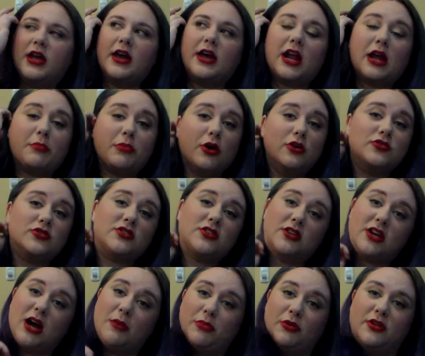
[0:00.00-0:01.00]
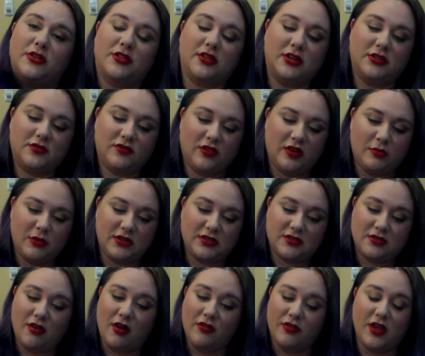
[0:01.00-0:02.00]
and I purchased a couple of things from it,
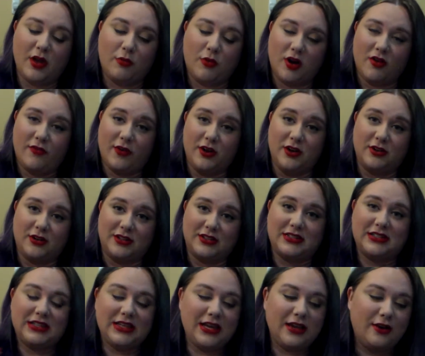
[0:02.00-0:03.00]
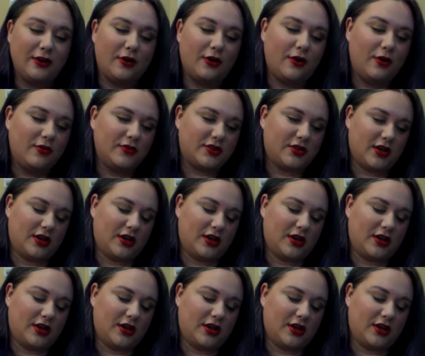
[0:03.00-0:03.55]
so they were a very good deal,